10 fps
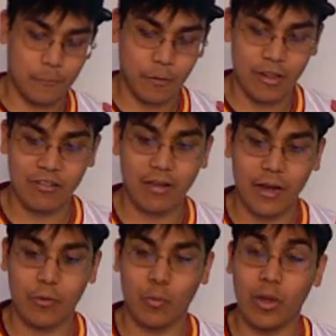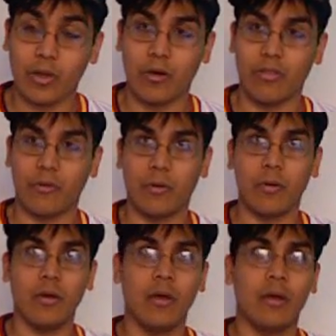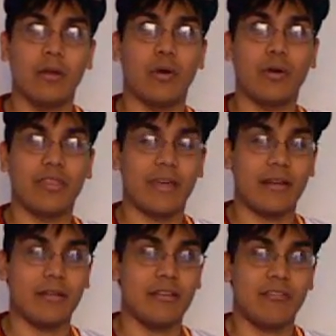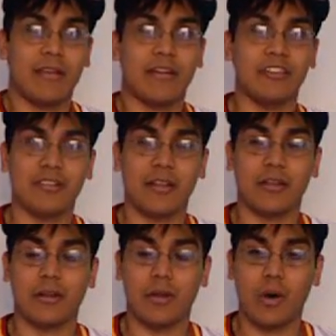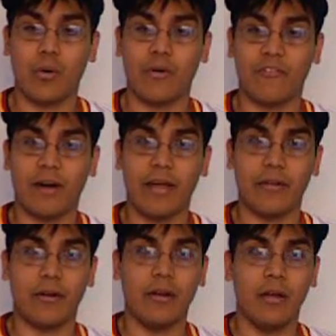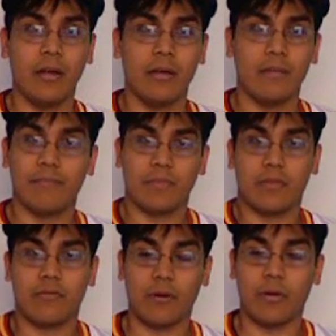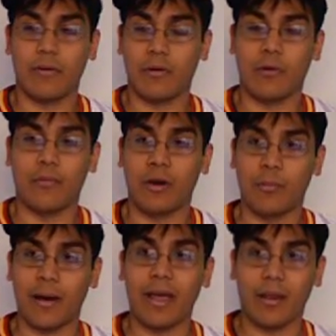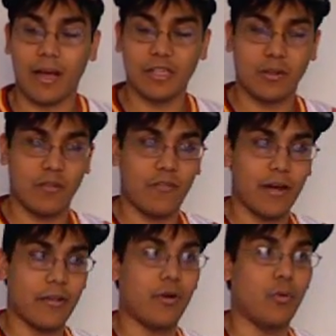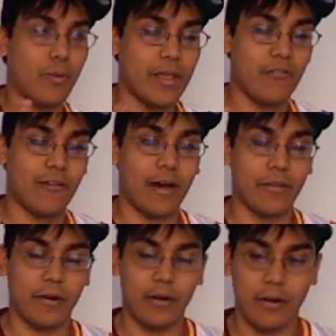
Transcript: his daughter will go through, knowing that she's not going to know her father, for her biological father, her real father,